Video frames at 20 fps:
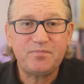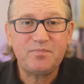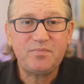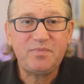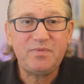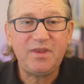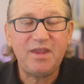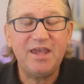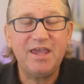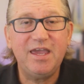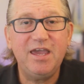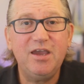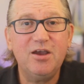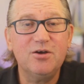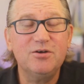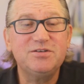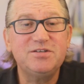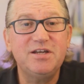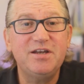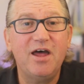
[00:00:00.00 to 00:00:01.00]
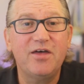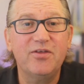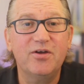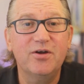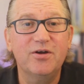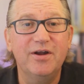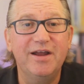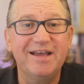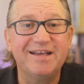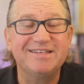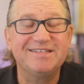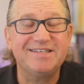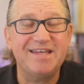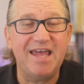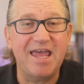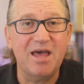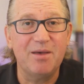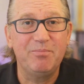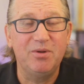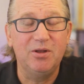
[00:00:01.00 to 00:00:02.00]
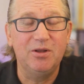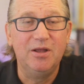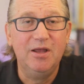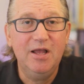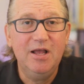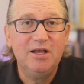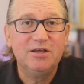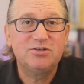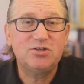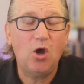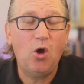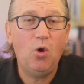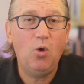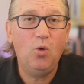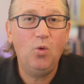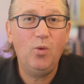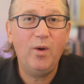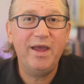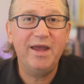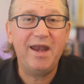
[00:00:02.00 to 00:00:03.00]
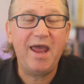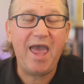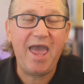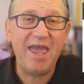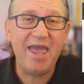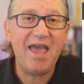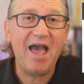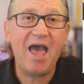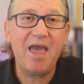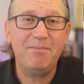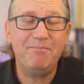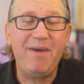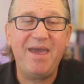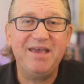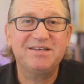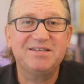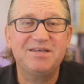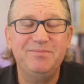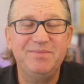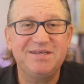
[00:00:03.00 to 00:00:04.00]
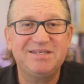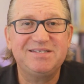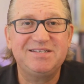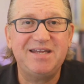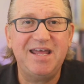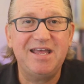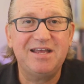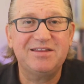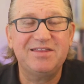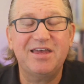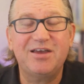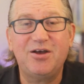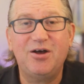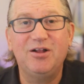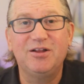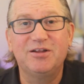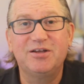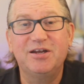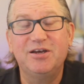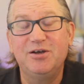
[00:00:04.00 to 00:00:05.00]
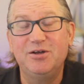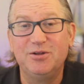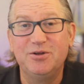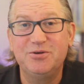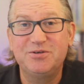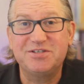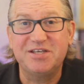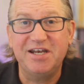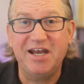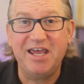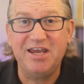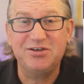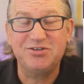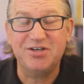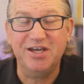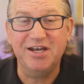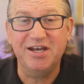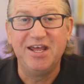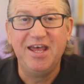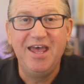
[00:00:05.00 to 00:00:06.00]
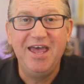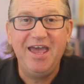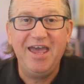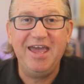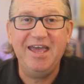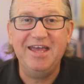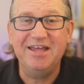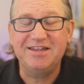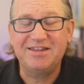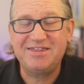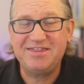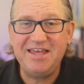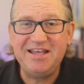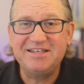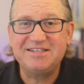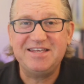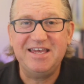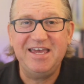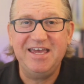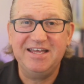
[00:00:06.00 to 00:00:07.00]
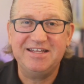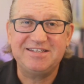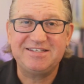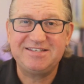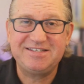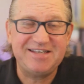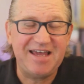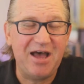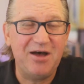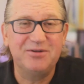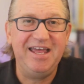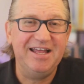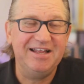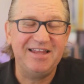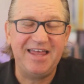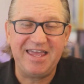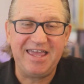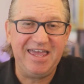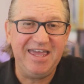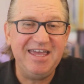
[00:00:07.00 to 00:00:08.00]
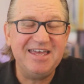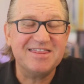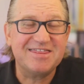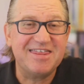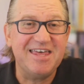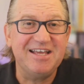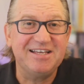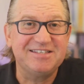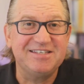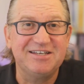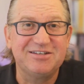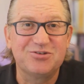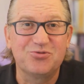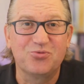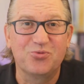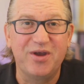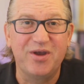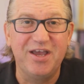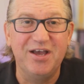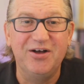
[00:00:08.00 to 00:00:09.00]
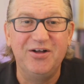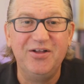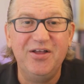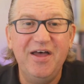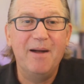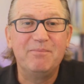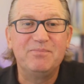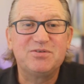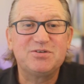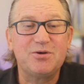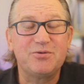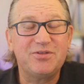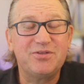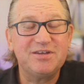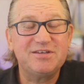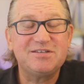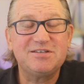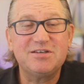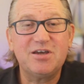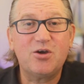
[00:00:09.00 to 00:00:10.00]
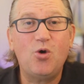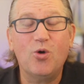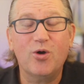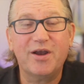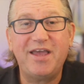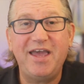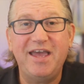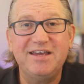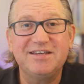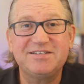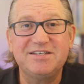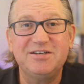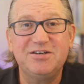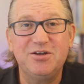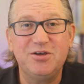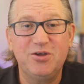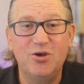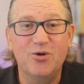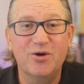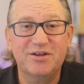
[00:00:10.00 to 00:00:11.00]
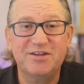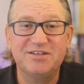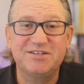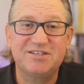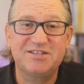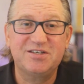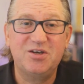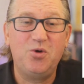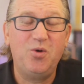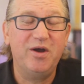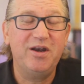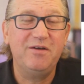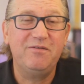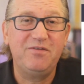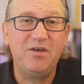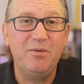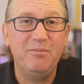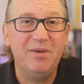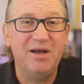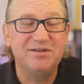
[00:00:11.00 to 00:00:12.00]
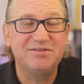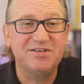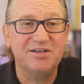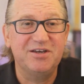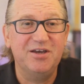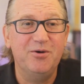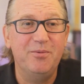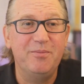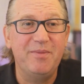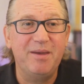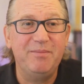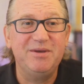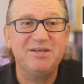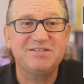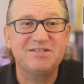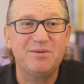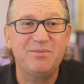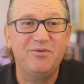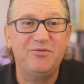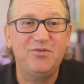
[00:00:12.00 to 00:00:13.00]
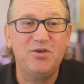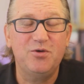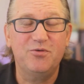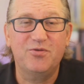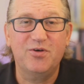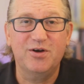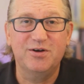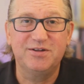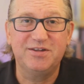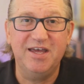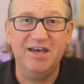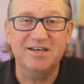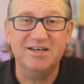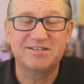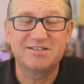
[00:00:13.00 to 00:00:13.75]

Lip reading: Here's another example. So when AI makes a mistake, they call it a hallucination. It sounds like it thinks it's real. So this is a court case in New York. This is quite a few months ago. Maybe some of you have heard this.